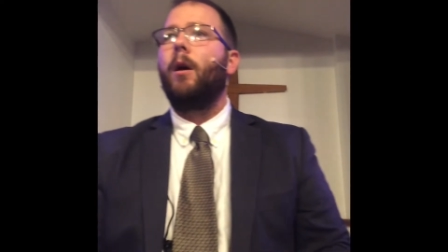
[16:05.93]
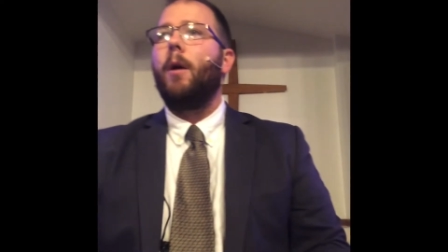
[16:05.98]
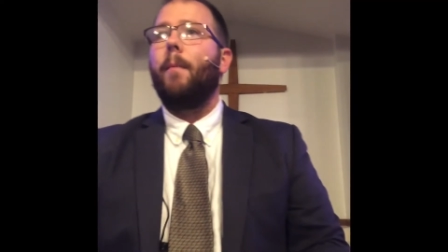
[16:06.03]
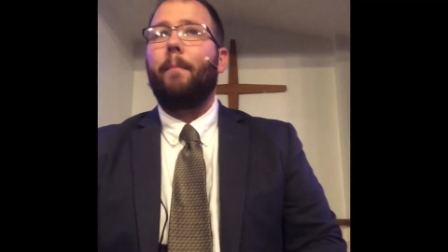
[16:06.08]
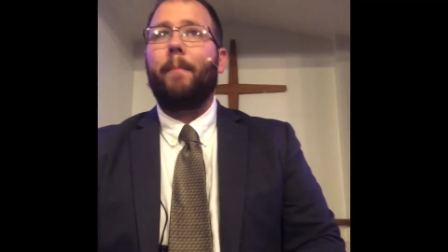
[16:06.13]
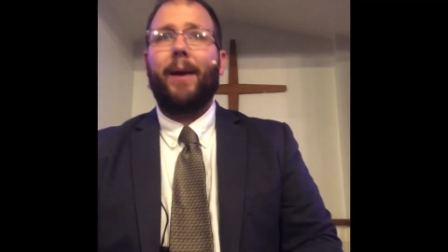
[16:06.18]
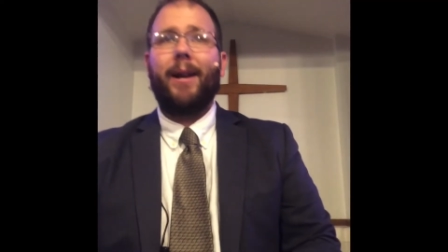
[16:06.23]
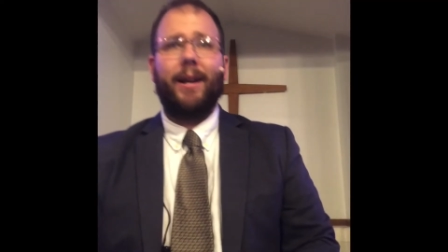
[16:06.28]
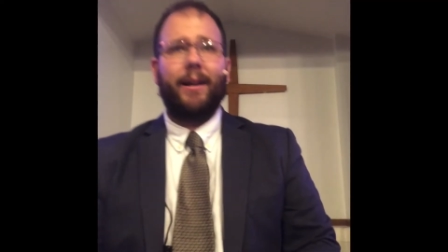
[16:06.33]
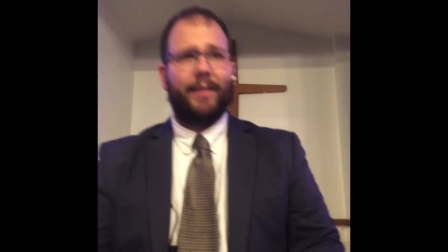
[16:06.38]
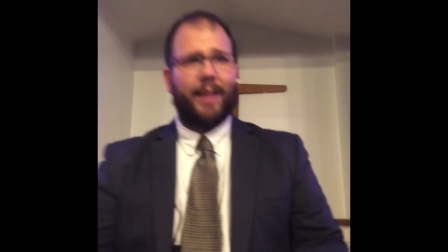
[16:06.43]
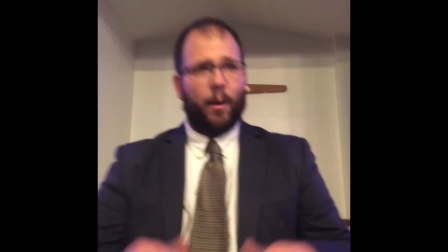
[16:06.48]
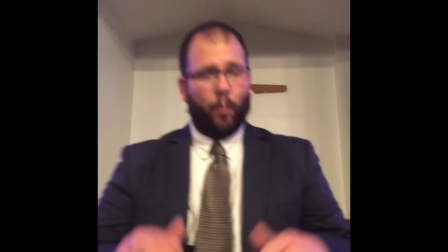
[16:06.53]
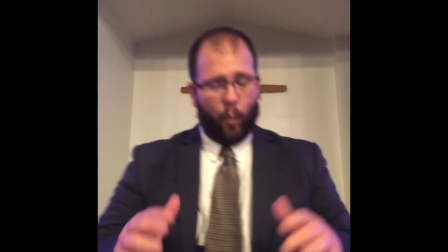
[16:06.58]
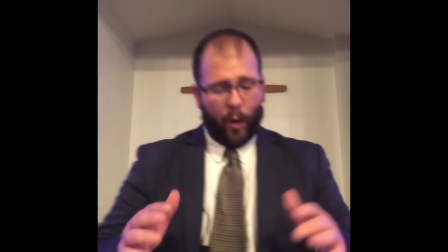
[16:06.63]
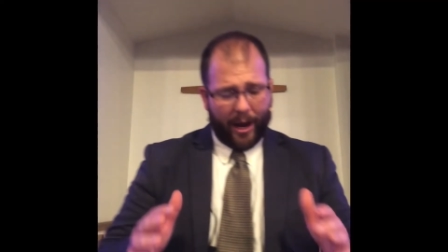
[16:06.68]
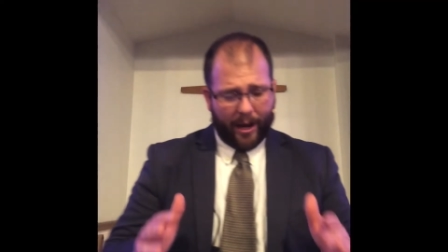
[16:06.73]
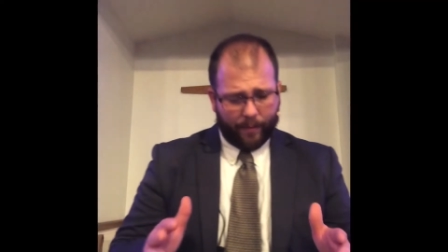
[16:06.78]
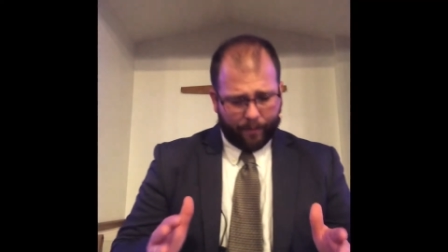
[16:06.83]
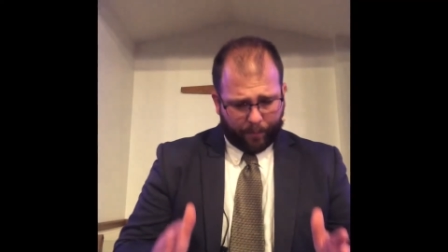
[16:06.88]
Meaning that
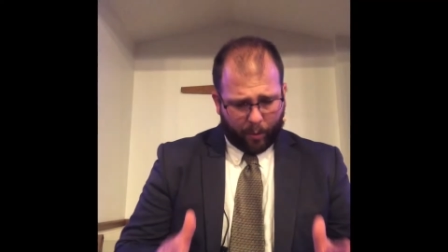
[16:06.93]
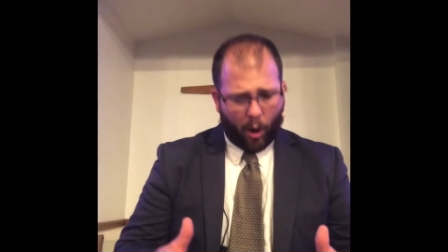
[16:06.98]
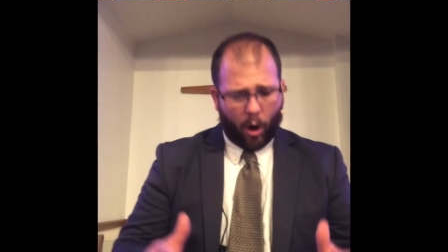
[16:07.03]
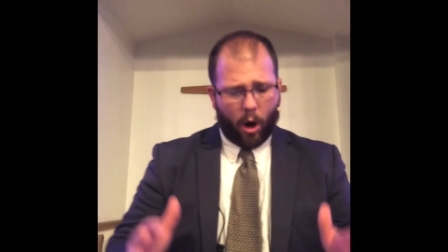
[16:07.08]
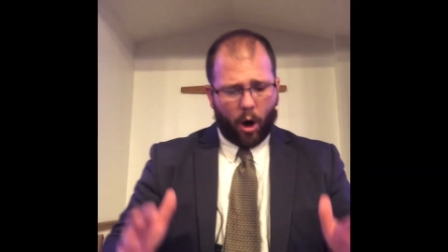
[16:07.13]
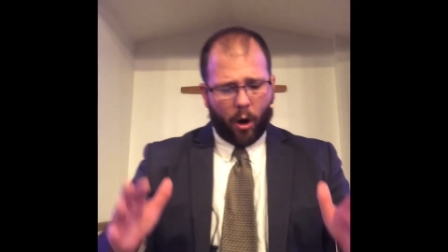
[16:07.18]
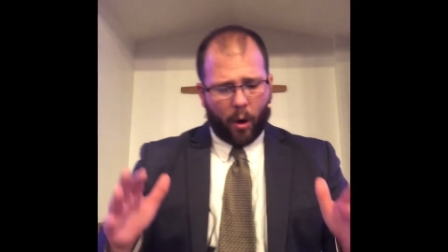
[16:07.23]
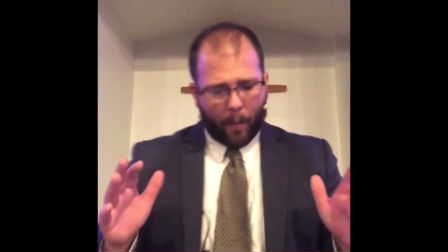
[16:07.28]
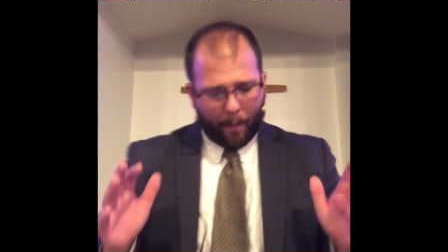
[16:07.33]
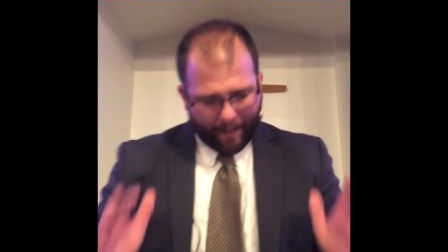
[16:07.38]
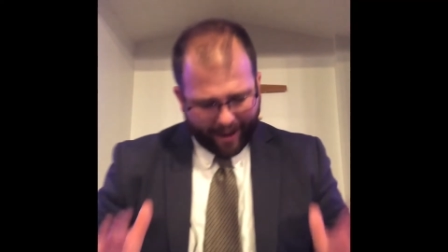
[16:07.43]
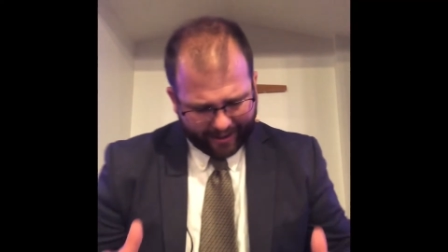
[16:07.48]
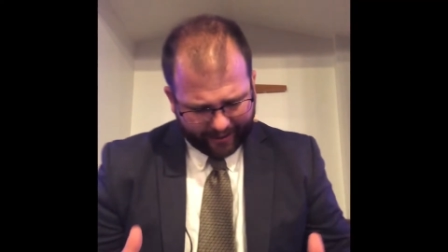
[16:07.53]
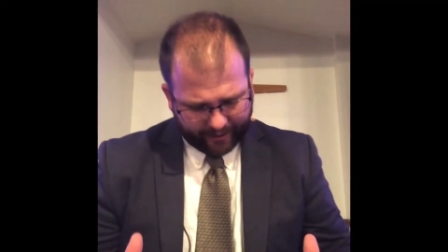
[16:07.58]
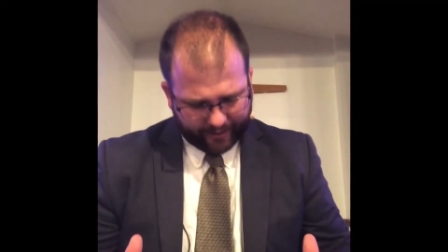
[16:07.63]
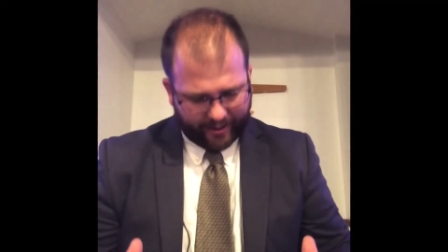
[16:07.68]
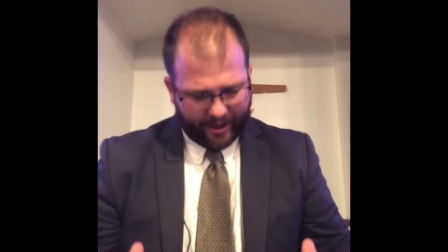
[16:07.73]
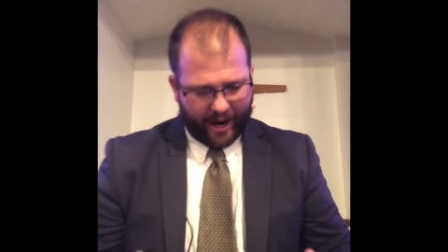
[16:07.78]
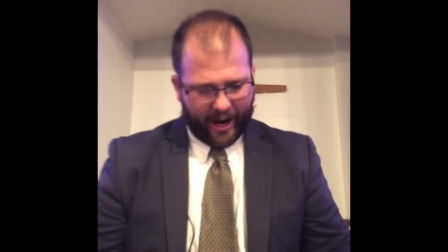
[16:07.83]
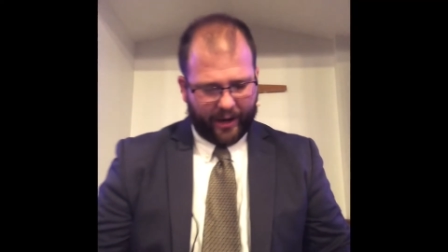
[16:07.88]
when Paul
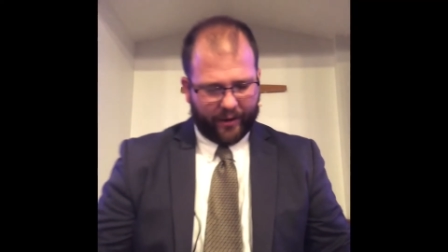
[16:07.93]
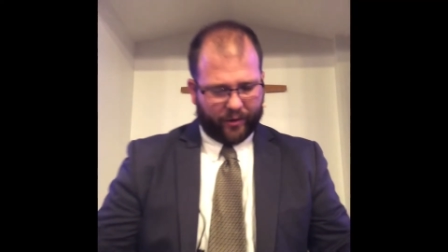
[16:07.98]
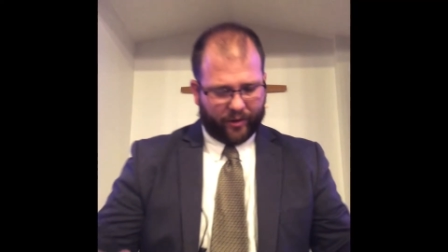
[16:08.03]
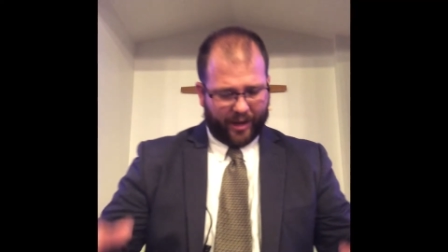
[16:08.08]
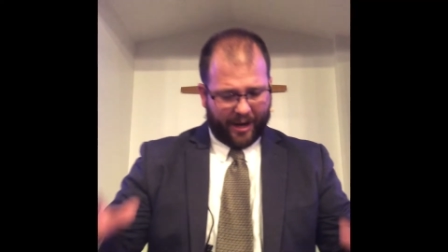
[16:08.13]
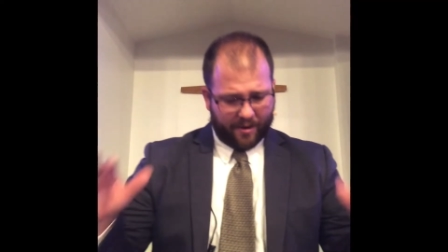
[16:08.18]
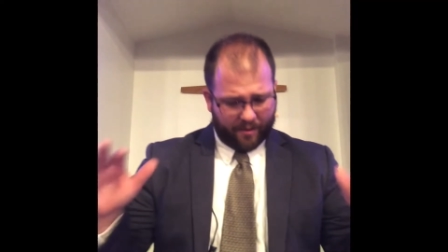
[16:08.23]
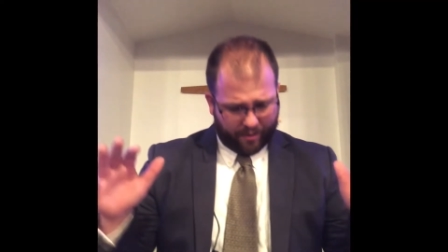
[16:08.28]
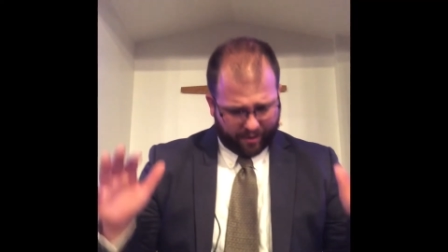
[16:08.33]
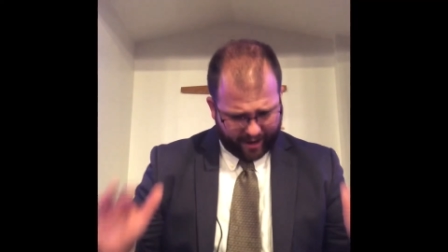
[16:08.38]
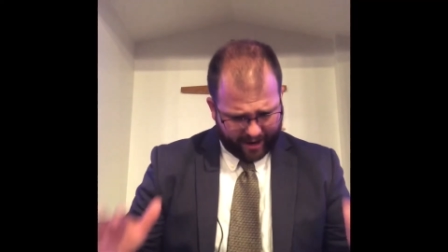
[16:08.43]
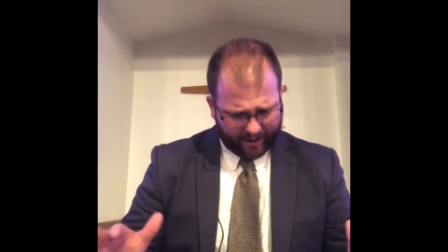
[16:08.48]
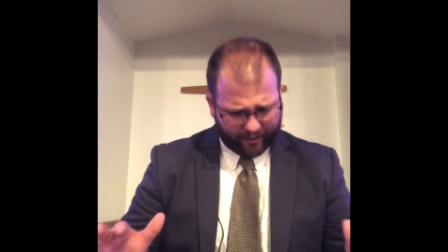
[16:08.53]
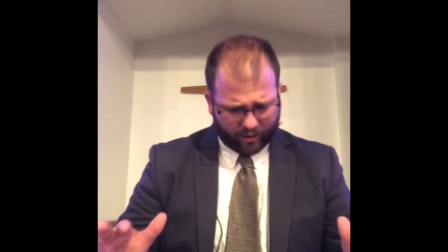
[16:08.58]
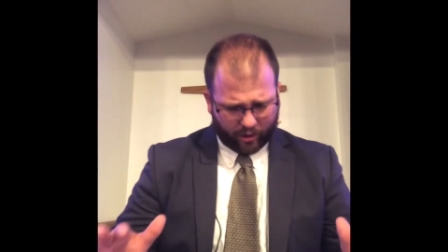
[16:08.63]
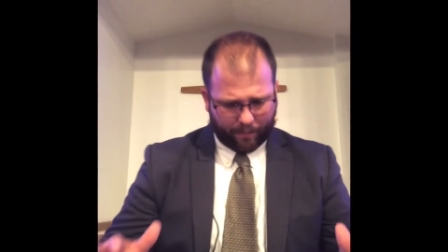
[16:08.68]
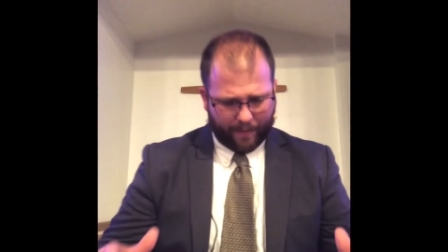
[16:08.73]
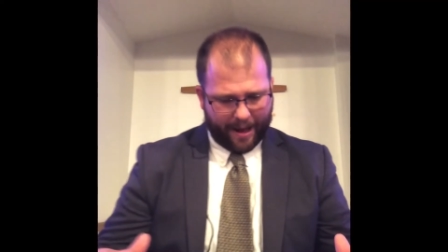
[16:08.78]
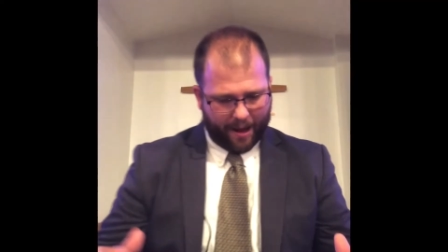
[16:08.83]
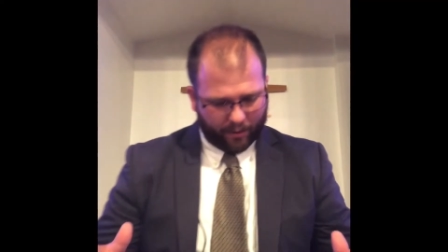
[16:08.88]
meditates and thinks
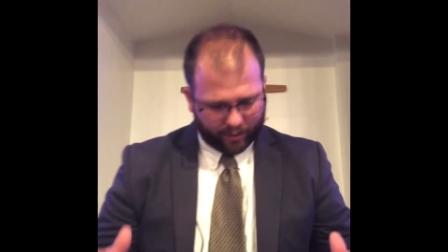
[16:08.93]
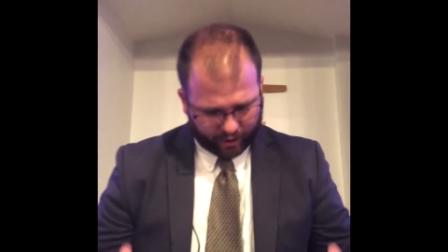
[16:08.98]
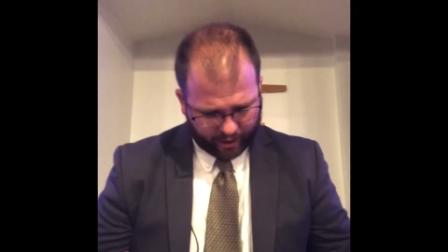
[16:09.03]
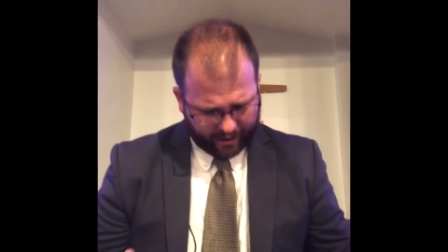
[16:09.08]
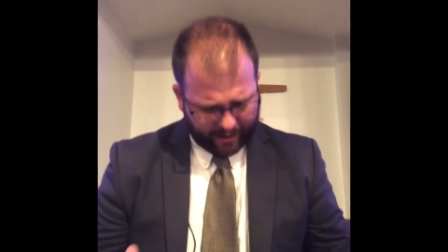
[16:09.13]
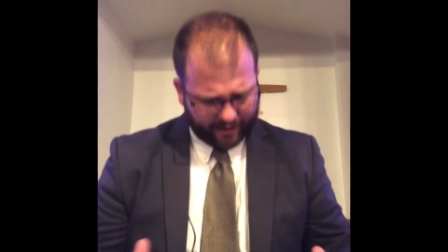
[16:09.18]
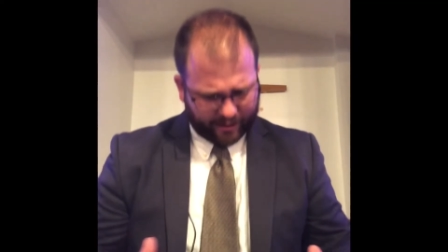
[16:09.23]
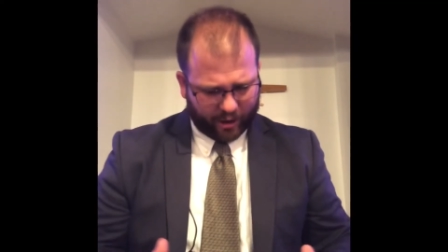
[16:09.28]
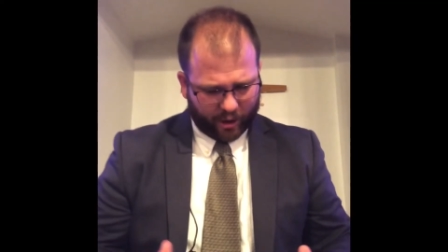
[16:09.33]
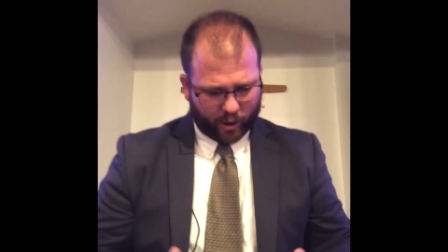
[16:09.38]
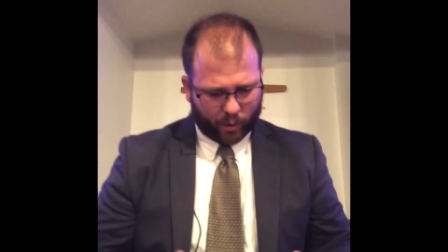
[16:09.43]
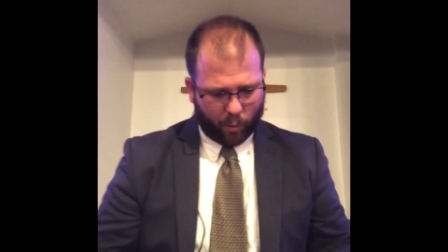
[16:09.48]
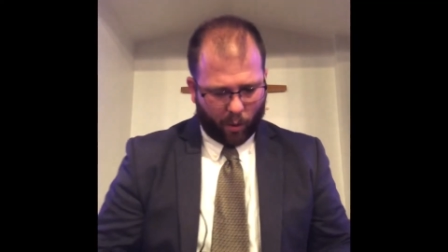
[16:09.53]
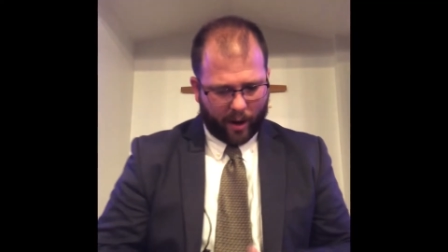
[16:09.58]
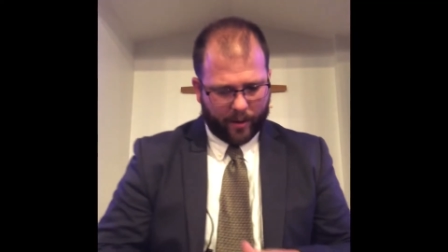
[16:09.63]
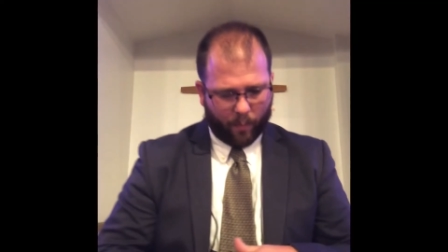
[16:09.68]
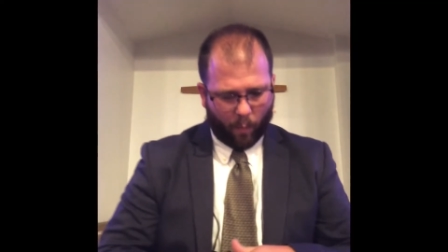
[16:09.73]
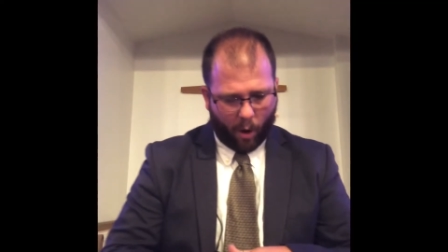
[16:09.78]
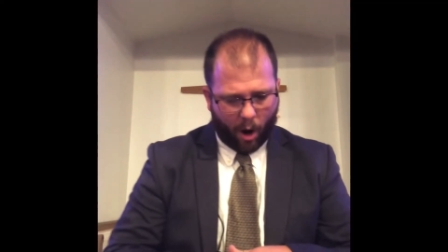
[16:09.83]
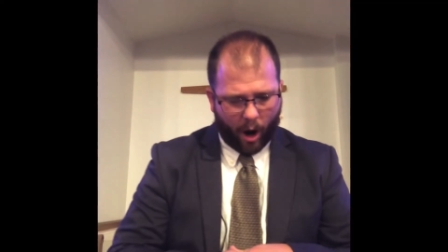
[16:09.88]
about Genesis
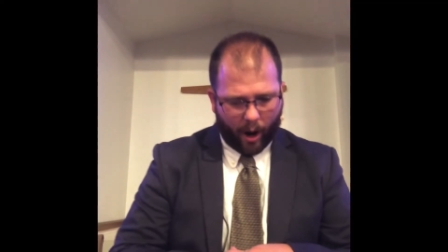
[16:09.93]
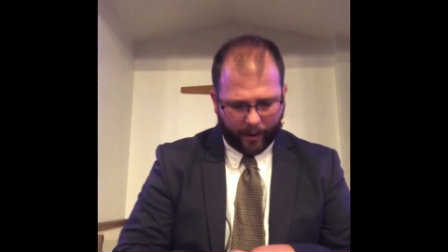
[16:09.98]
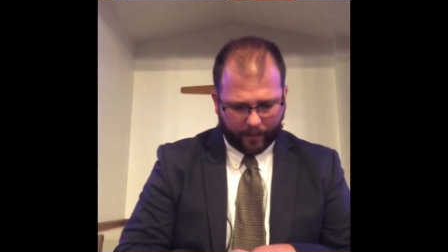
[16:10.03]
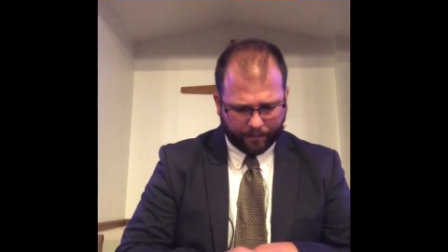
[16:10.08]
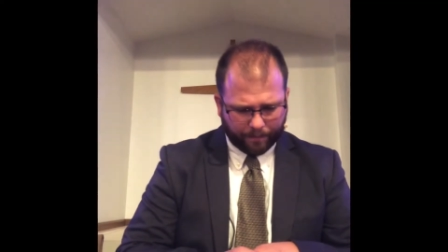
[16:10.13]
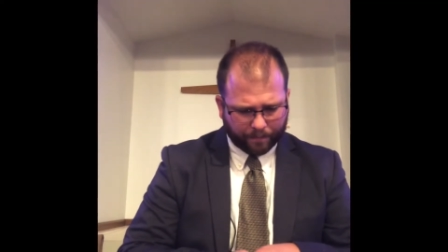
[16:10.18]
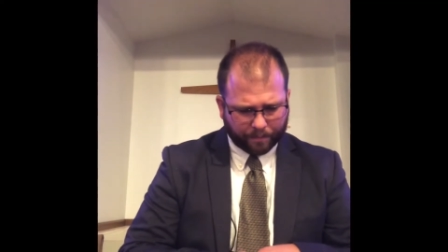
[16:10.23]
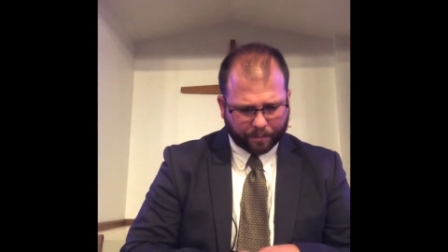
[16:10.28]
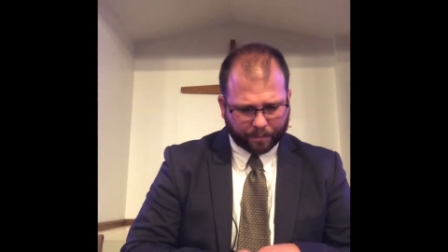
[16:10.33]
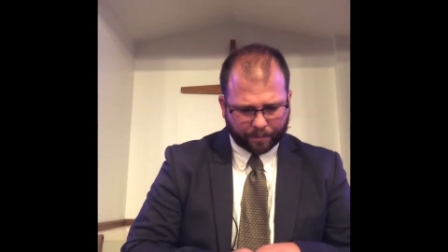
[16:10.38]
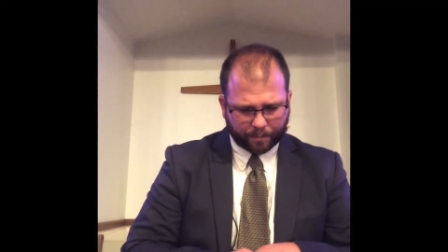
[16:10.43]
1 1,